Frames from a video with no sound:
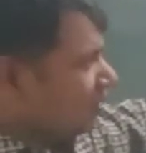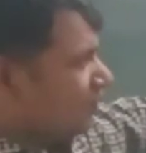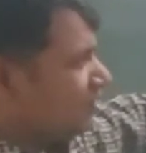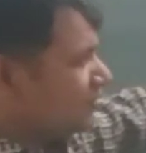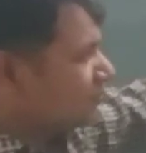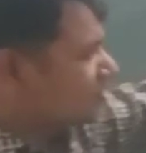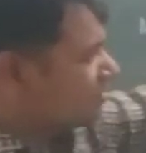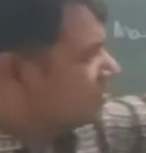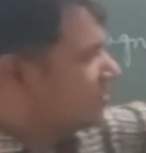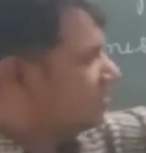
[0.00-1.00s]
We use
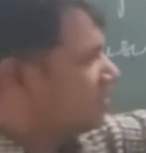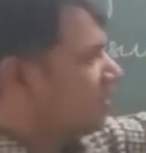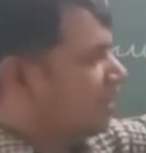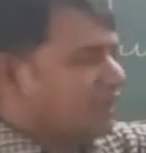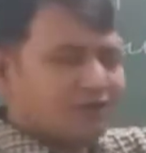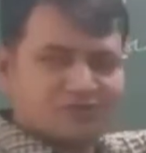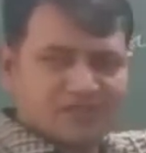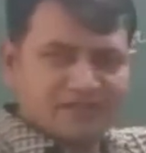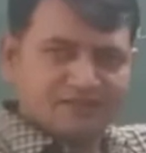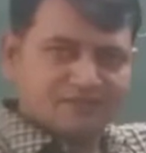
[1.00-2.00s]
arrow sign.